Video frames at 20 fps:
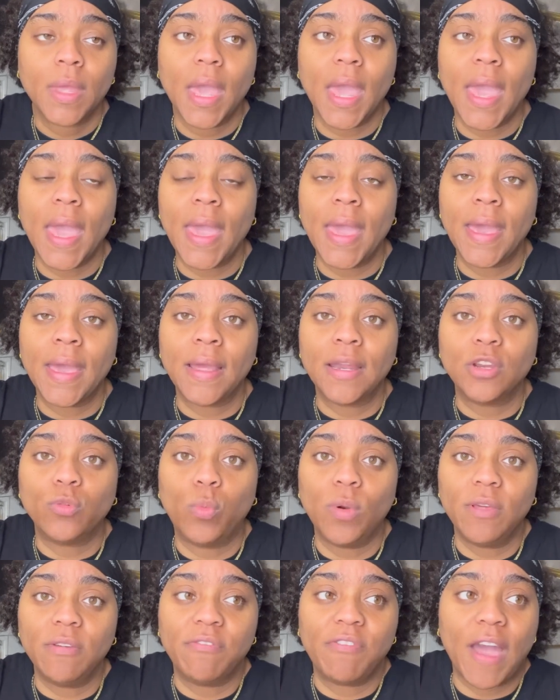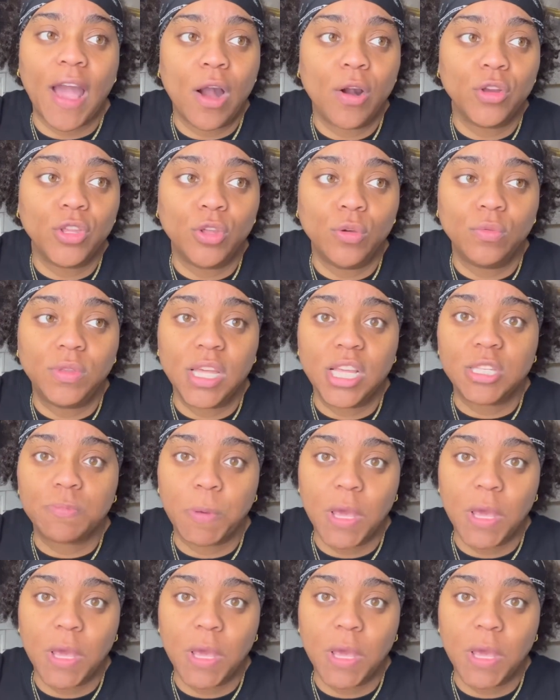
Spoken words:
And we value these